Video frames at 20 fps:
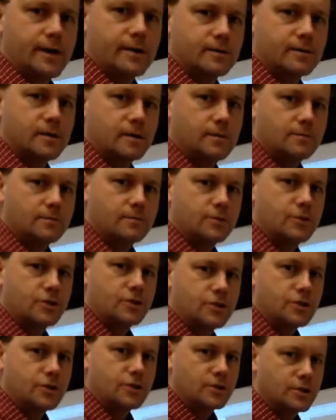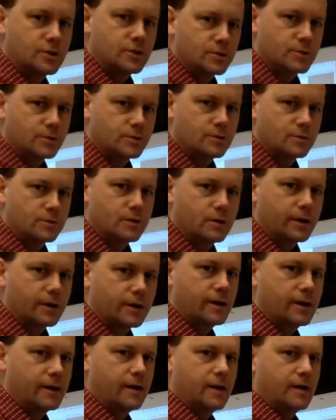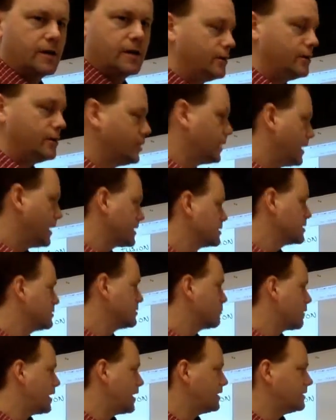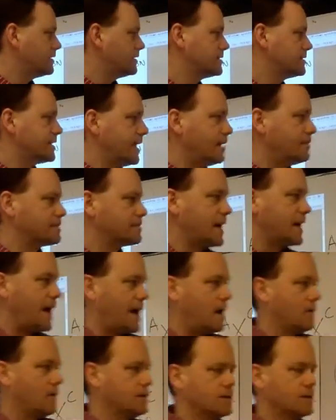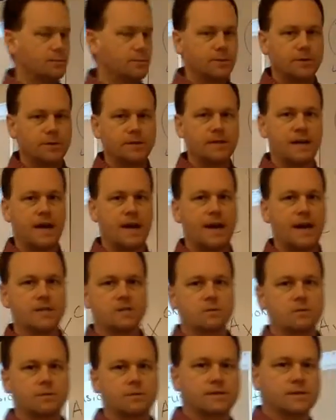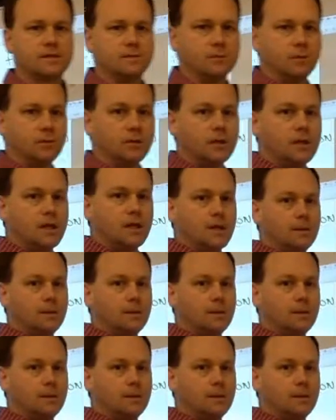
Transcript: out some, okay, you can actually write these names out and put the dash with a symbol,